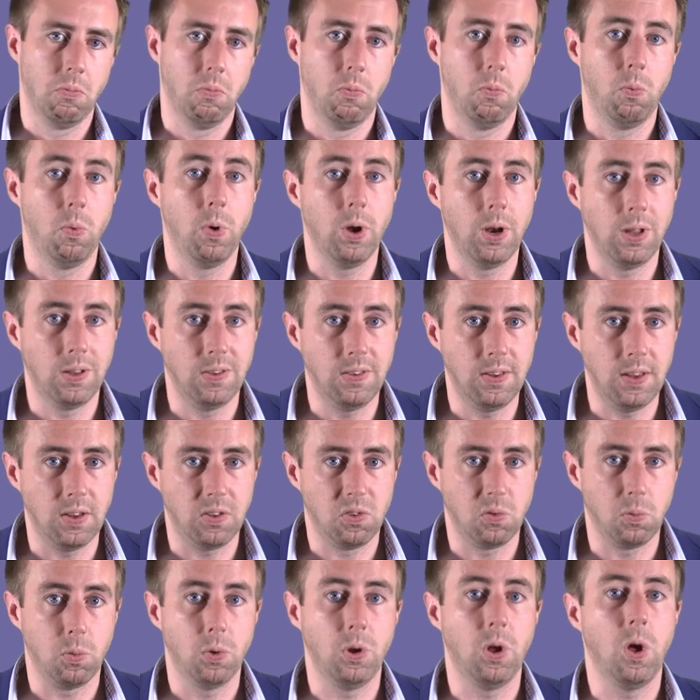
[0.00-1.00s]
what
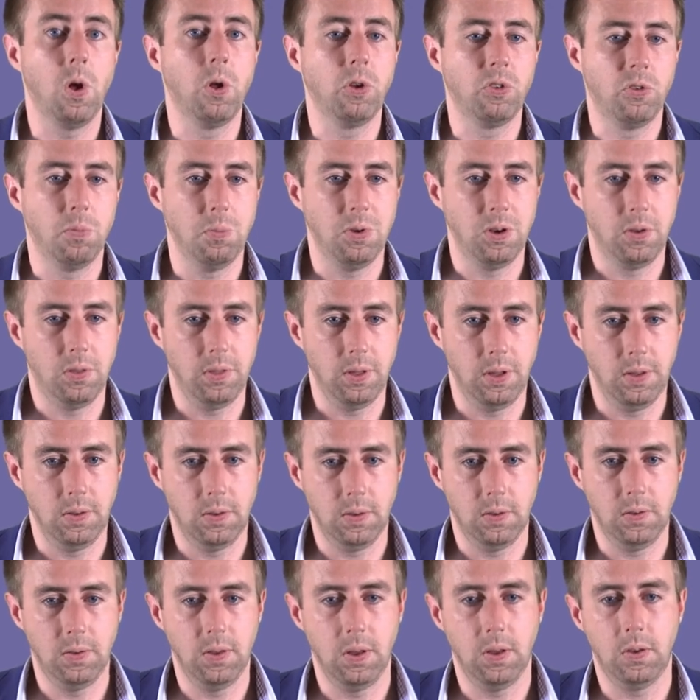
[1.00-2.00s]
exists, what ultimate things
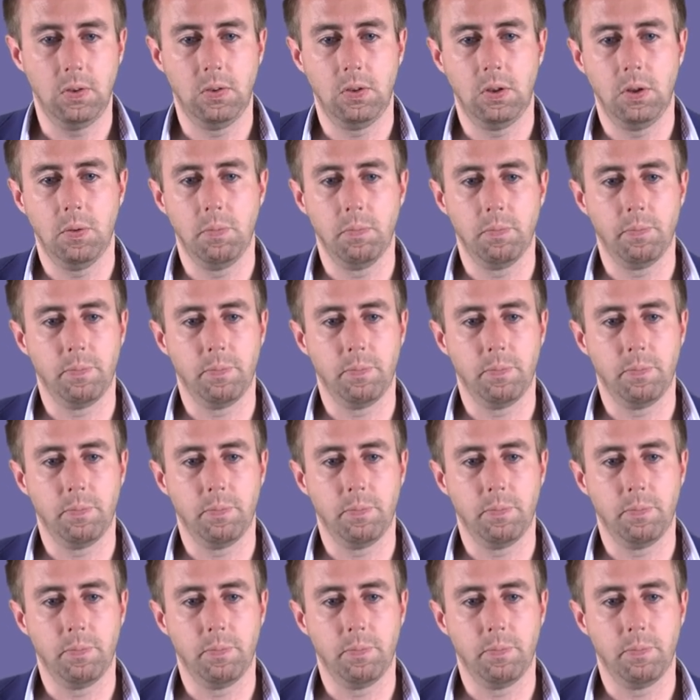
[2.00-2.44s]
exist.